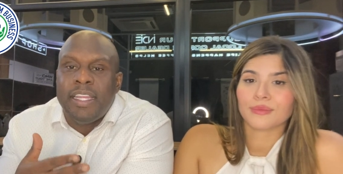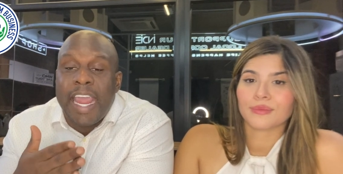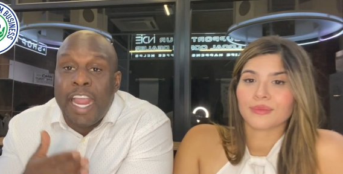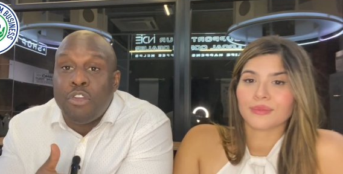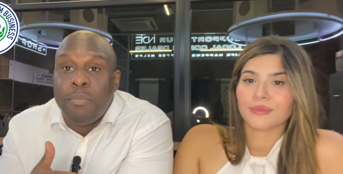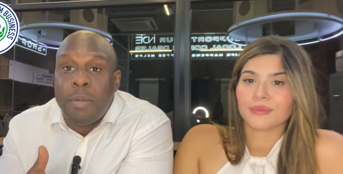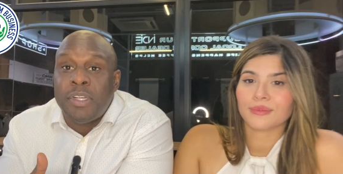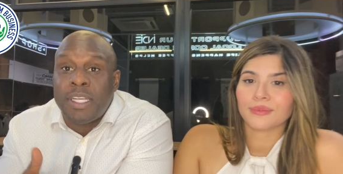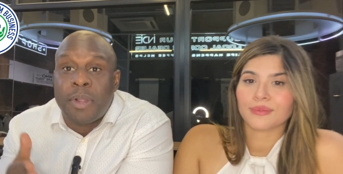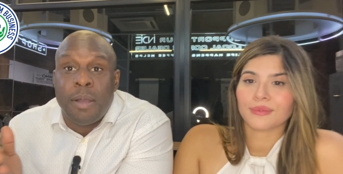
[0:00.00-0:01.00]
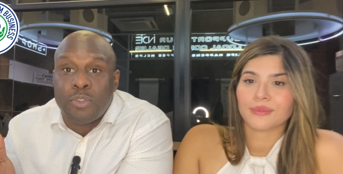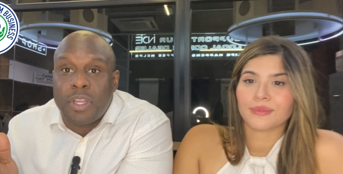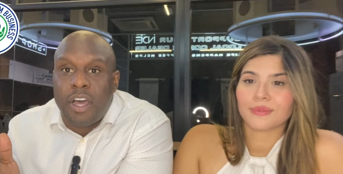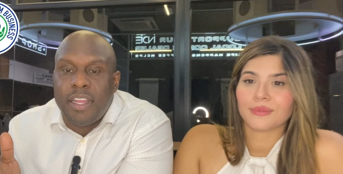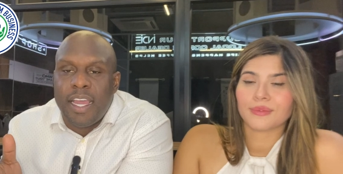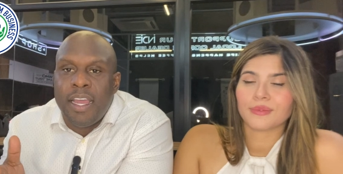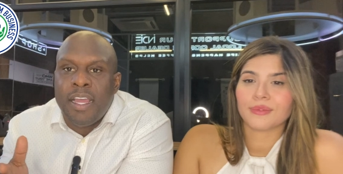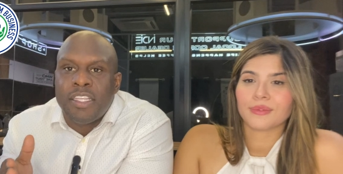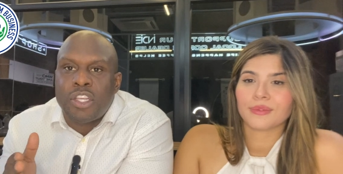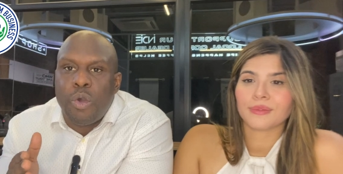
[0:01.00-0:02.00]
Speaker 1: The annual membership comes with all that.
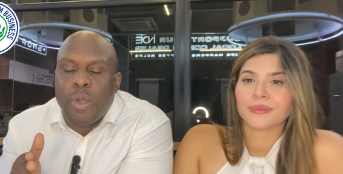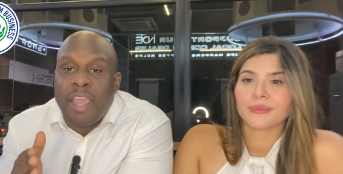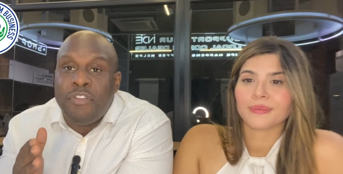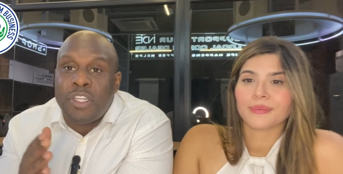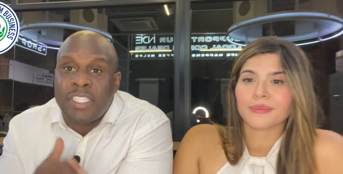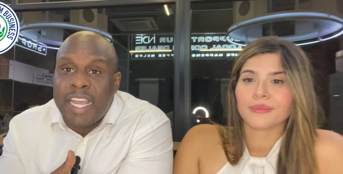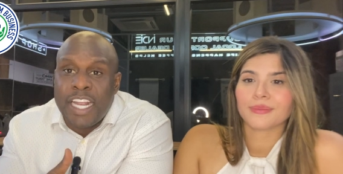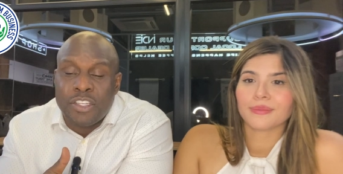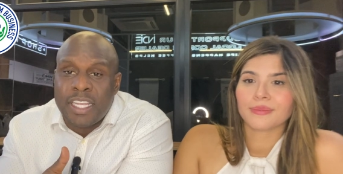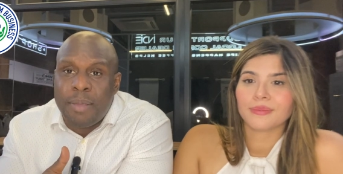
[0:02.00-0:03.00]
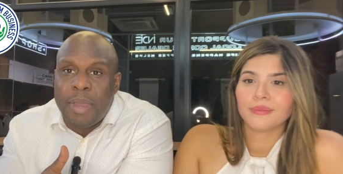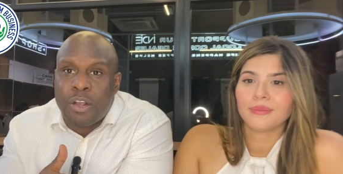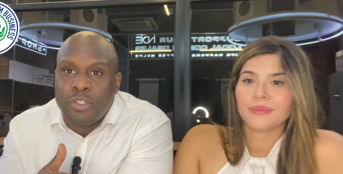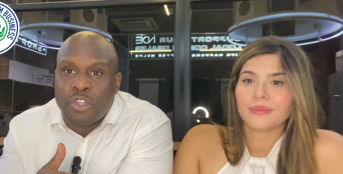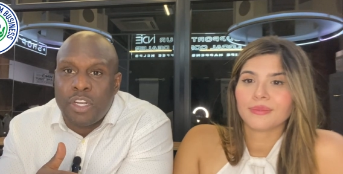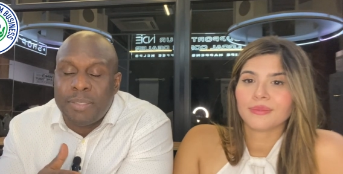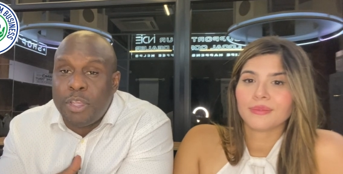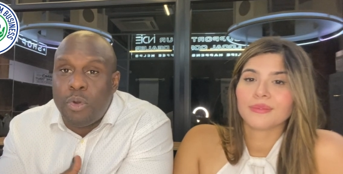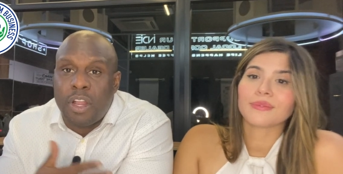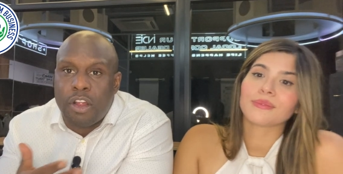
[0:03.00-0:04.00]
So if you're just interested in medical tourism
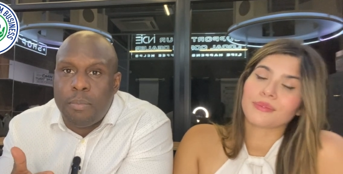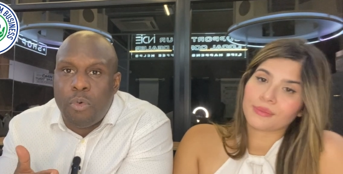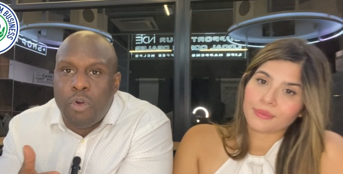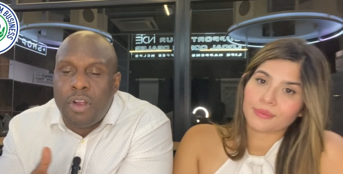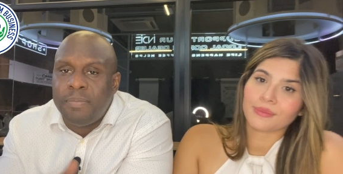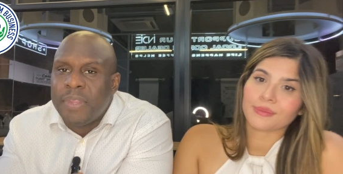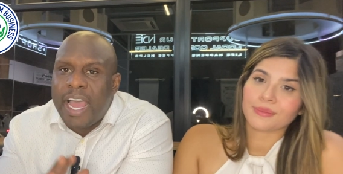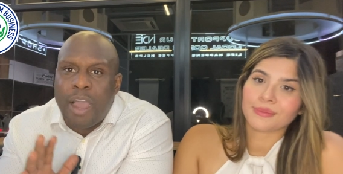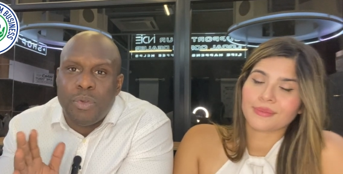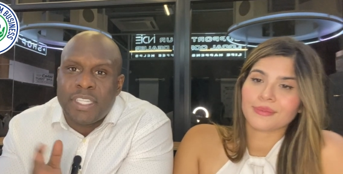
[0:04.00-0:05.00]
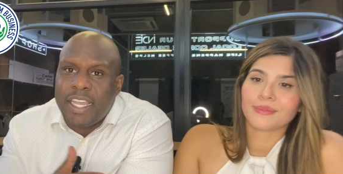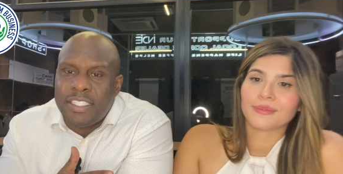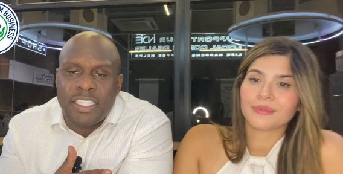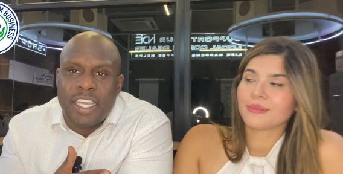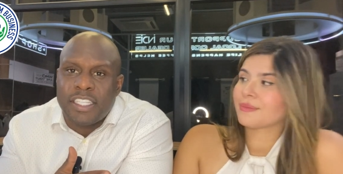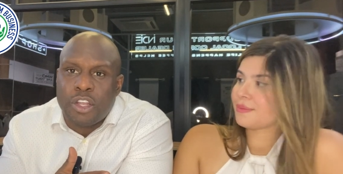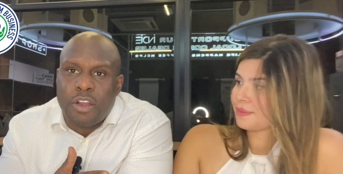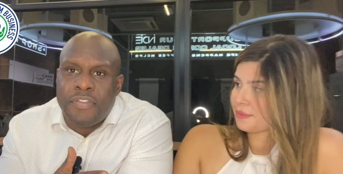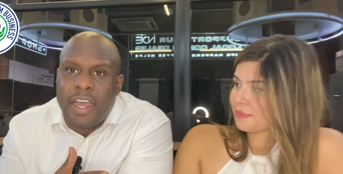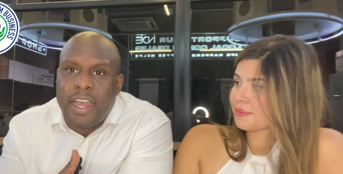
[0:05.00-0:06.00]
and you want to learn more, I would say just get
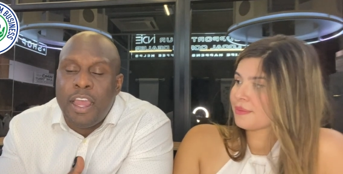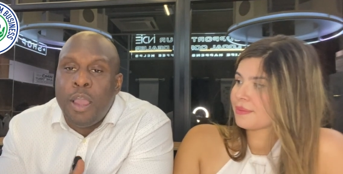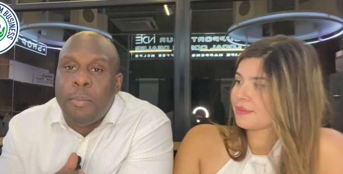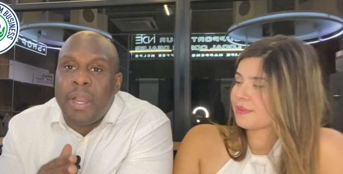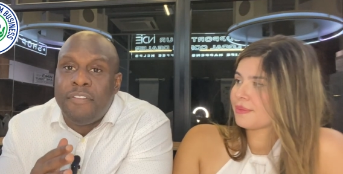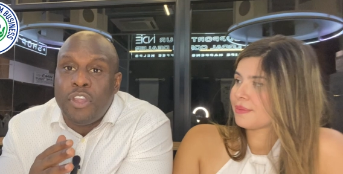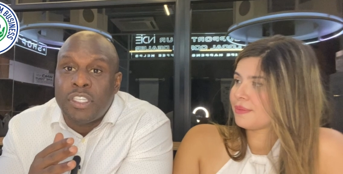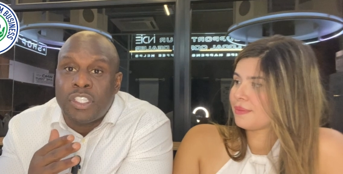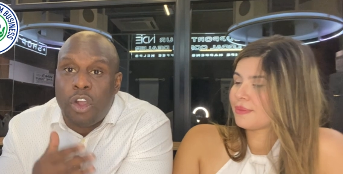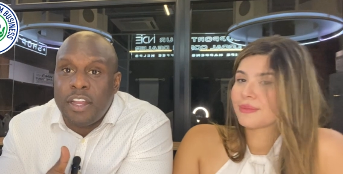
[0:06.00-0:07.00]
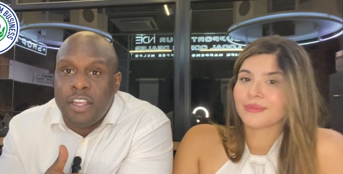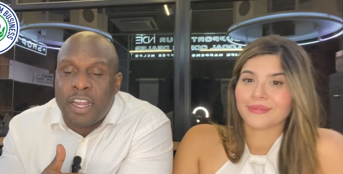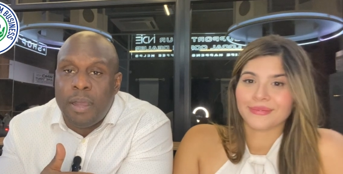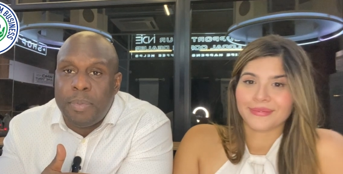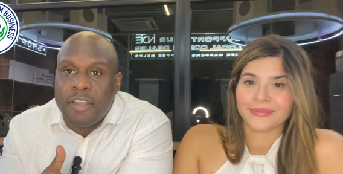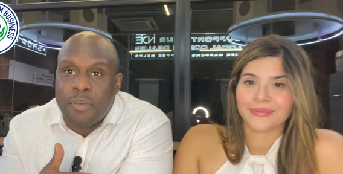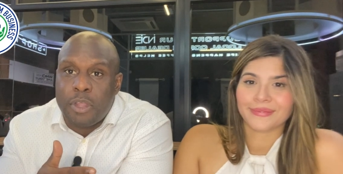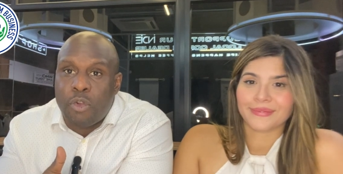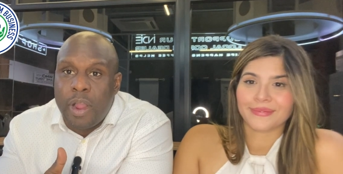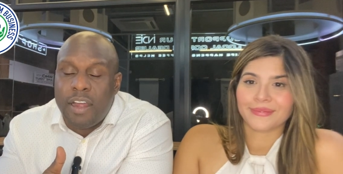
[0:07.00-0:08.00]
certified. But if you're starting your company
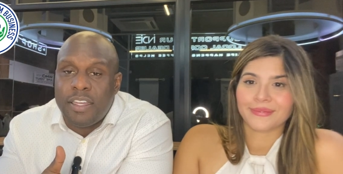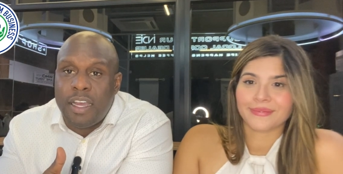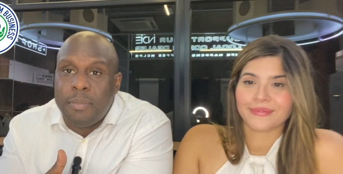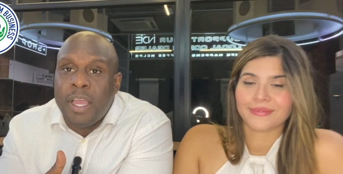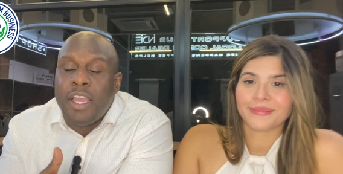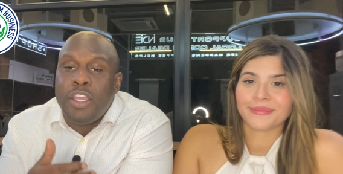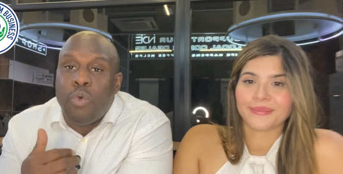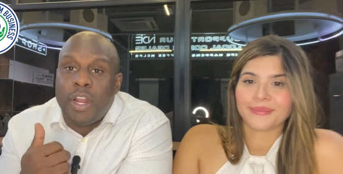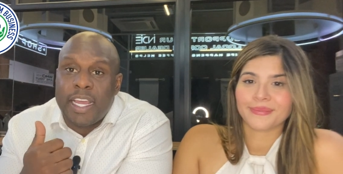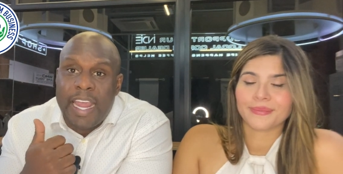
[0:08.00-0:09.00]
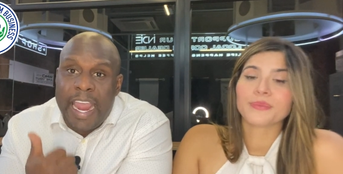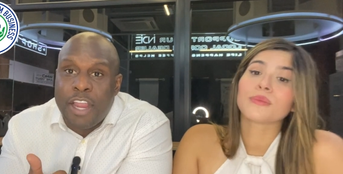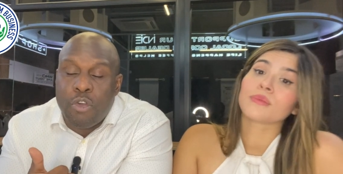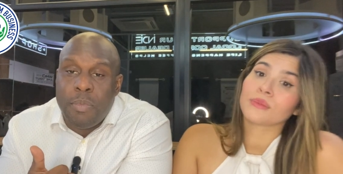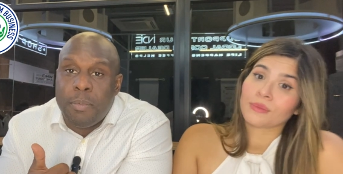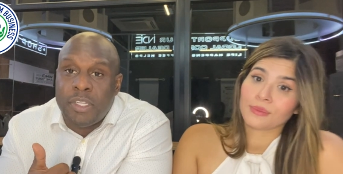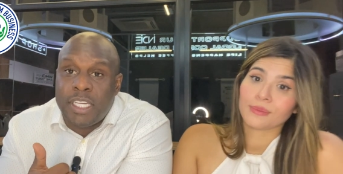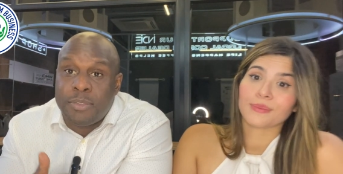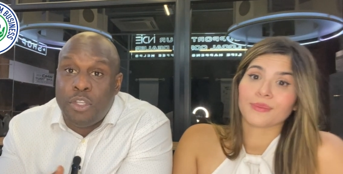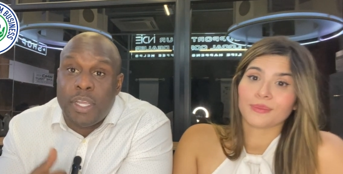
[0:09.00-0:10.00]
from the ground up, you want to get an annual
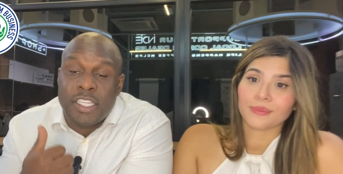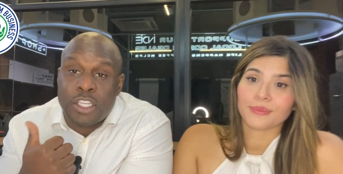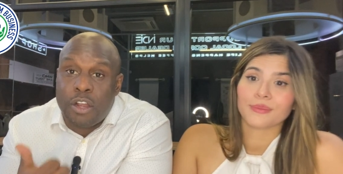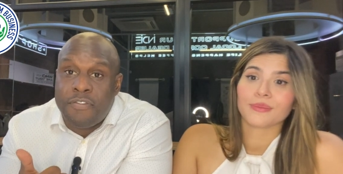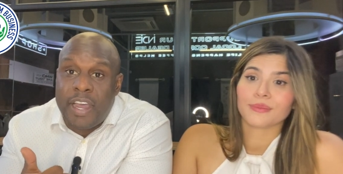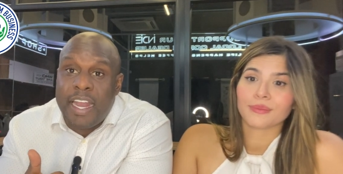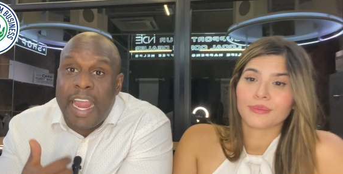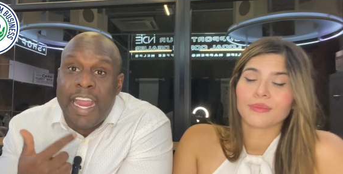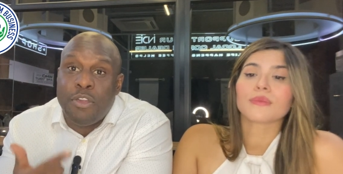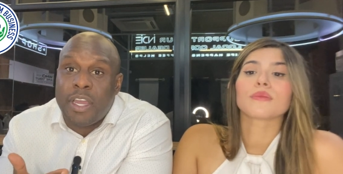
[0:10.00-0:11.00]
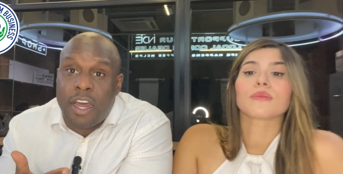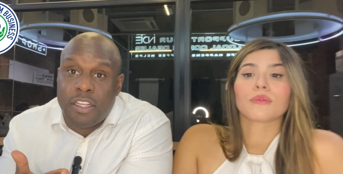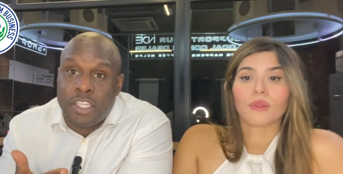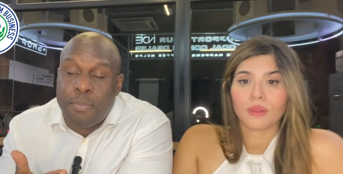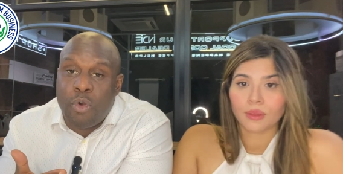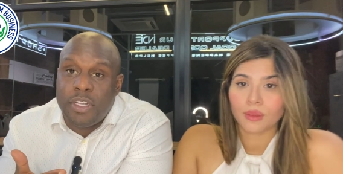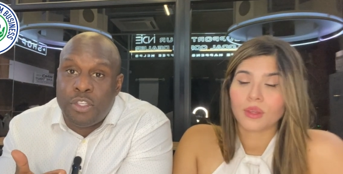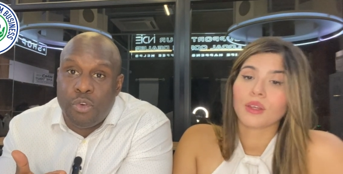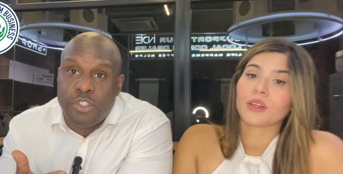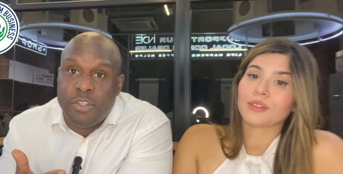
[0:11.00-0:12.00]
membership so you get certified and you get all the support
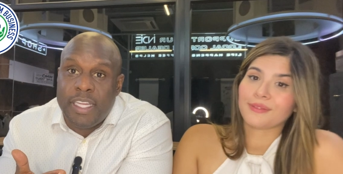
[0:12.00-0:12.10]
and tools you